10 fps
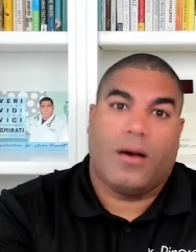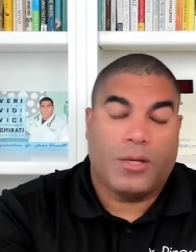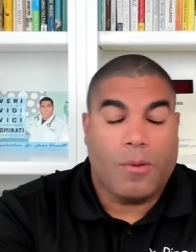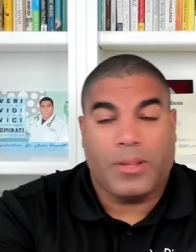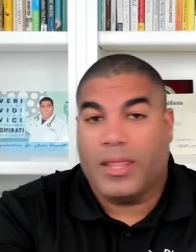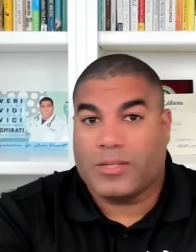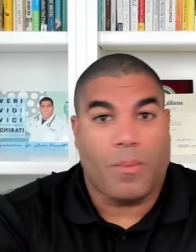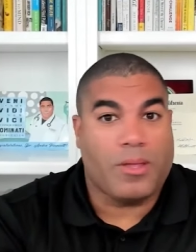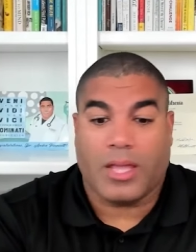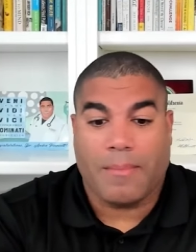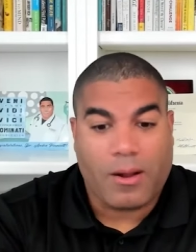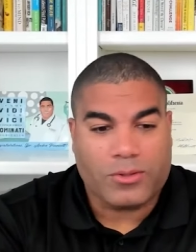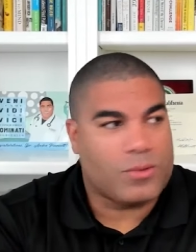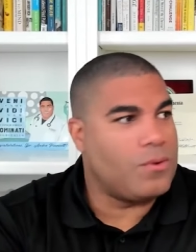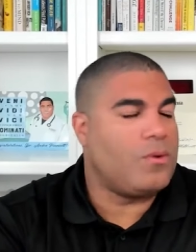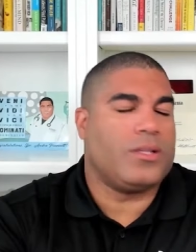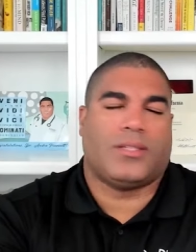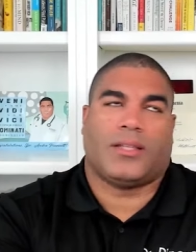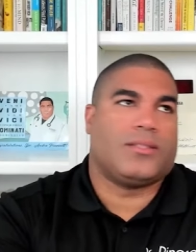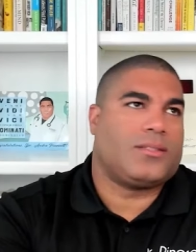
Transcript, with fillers: oh, you won't believe this, won't be able to get into medical school. It's like